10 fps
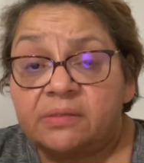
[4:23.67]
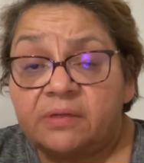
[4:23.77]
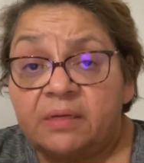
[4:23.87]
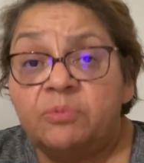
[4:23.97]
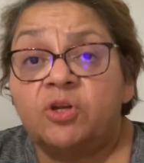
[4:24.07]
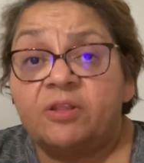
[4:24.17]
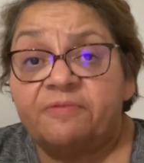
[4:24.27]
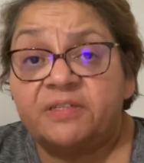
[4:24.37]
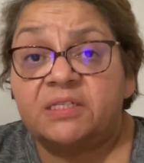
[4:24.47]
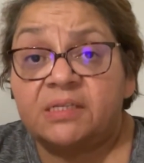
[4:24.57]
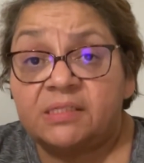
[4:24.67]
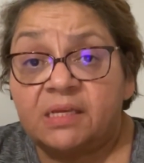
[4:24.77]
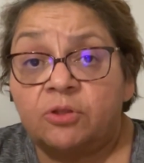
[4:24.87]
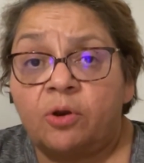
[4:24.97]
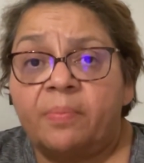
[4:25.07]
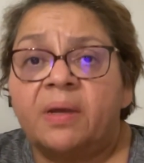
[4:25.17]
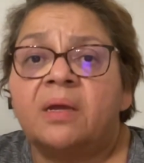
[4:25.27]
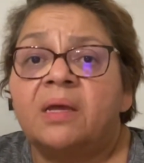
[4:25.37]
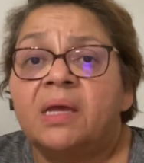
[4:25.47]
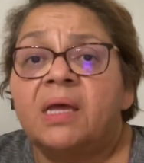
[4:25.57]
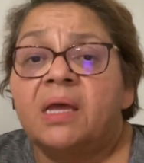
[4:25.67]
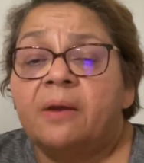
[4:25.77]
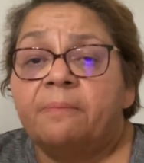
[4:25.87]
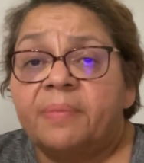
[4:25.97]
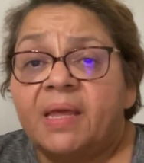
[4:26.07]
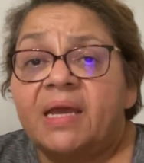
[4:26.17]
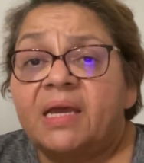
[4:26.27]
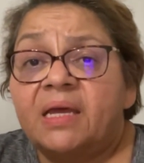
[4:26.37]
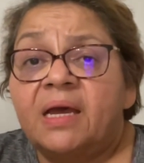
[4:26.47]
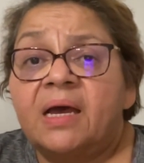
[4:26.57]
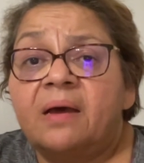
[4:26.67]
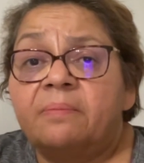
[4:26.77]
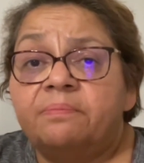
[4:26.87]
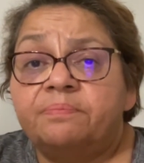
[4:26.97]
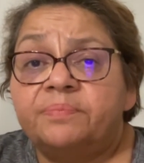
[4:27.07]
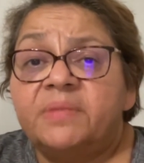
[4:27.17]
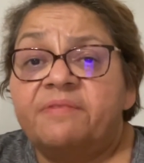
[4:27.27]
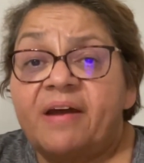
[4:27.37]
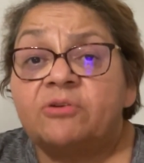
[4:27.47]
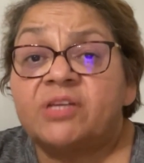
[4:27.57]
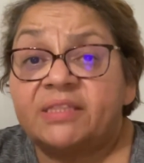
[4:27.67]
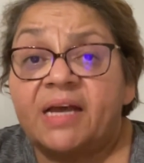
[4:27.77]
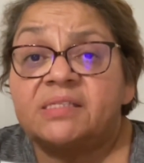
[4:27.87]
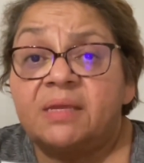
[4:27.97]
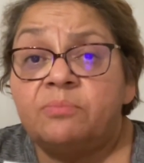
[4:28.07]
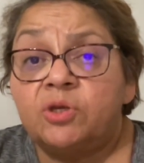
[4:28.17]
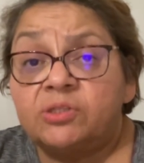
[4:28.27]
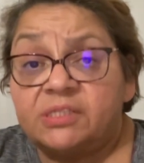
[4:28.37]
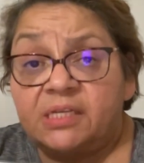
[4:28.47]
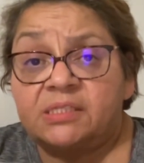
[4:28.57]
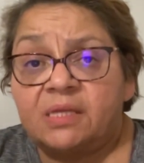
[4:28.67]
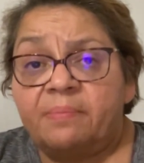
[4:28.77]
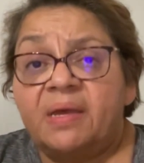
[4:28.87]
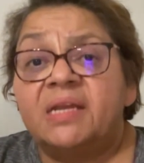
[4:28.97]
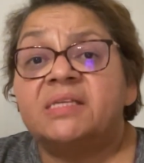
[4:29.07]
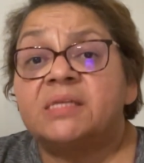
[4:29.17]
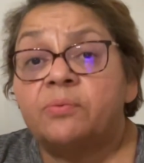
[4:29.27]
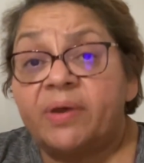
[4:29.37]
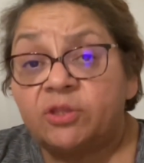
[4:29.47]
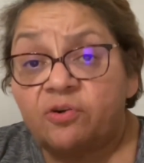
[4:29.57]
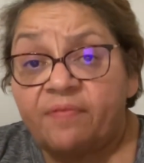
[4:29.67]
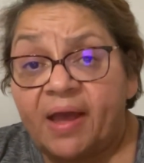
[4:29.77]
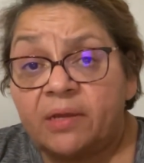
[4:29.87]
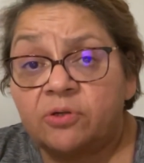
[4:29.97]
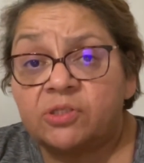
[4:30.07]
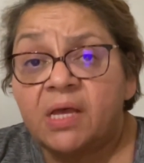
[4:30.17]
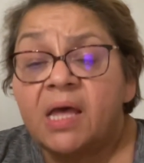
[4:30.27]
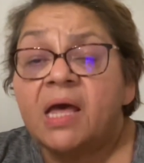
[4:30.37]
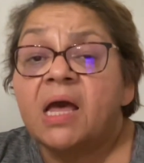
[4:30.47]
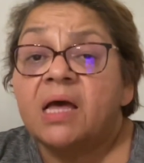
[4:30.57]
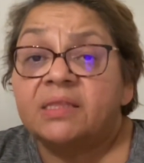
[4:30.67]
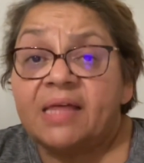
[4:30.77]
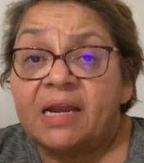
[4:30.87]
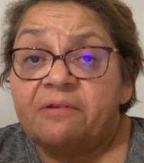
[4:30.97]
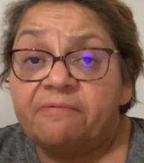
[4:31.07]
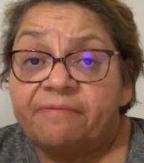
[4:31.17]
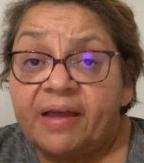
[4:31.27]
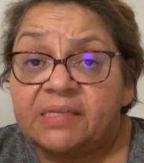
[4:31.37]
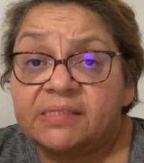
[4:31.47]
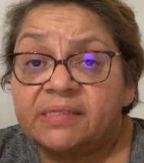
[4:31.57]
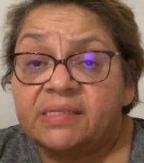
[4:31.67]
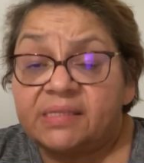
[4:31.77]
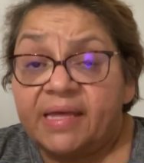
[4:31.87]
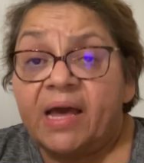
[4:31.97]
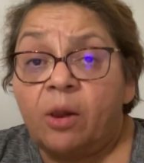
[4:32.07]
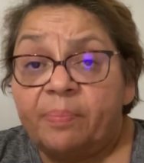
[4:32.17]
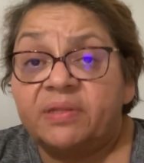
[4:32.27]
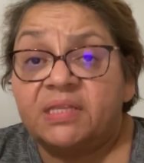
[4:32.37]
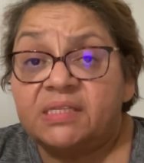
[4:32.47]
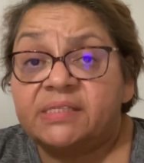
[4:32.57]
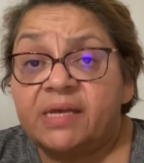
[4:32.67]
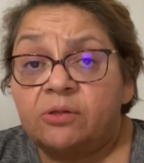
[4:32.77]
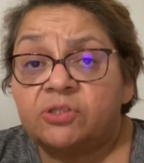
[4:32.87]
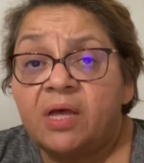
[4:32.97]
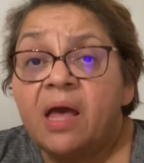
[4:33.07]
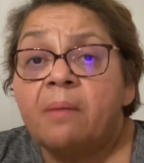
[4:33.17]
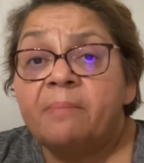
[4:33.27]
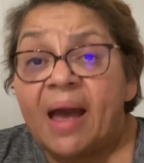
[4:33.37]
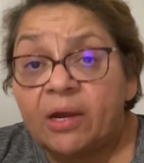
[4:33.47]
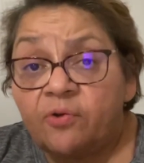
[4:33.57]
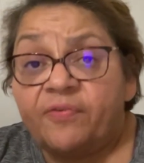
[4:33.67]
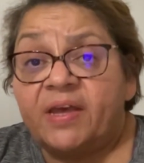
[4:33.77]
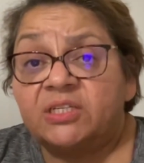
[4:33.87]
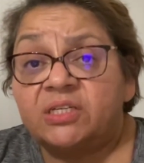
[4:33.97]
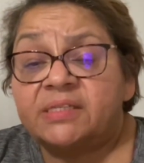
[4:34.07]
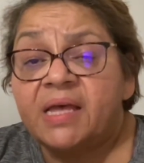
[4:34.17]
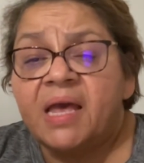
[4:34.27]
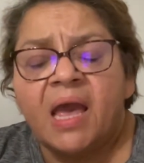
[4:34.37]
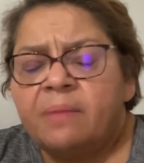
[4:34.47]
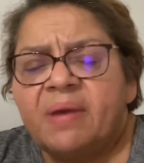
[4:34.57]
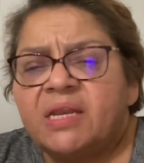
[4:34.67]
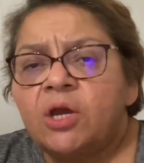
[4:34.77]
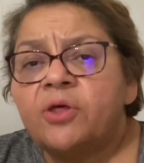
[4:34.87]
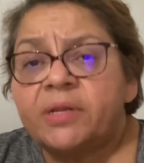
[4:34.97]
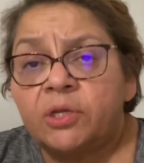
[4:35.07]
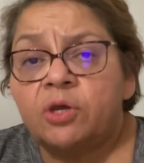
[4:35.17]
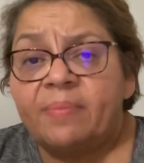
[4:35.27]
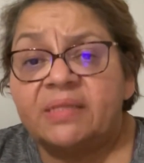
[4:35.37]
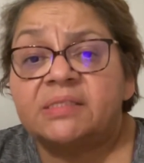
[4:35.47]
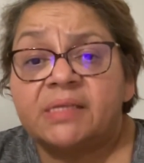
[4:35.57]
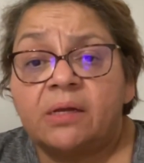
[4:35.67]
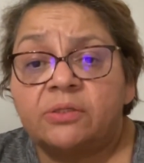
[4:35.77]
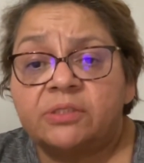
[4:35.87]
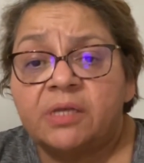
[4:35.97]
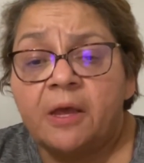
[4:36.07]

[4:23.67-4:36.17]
immunodeficiency syndrome. The virus attacks the immune system. It is a retrovirus that infects the helper T cells, macrophages, and many other human cells.